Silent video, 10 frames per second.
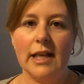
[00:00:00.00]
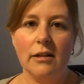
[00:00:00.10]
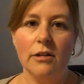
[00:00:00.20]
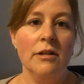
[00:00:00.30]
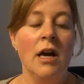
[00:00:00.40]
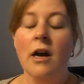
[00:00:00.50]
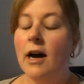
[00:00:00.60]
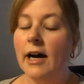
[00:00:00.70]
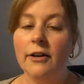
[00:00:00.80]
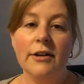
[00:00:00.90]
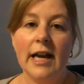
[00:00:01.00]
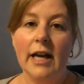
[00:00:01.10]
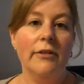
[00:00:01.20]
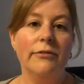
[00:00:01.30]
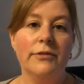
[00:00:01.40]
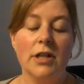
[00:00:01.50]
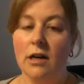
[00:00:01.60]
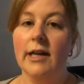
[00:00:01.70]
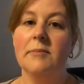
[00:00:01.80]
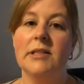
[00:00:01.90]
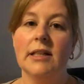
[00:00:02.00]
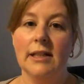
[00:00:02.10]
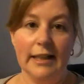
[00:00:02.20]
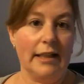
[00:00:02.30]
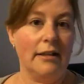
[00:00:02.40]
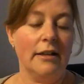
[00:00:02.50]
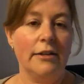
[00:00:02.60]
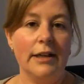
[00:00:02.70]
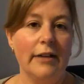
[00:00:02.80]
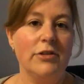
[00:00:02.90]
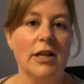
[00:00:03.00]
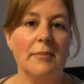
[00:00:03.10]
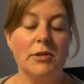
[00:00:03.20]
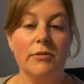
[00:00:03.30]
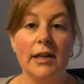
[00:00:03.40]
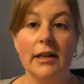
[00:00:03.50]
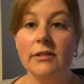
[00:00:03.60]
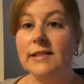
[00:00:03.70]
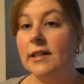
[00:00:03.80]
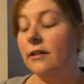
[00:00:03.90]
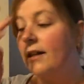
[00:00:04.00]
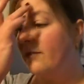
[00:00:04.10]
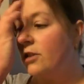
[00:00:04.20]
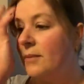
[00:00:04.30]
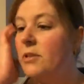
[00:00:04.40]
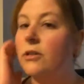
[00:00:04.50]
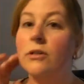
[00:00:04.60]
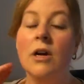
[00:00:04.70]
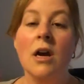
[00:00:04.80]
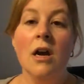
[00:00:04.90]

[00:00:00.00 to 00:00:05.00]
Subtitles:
long, I don't have time to clean. I don't have time to run errands. I don't have time to,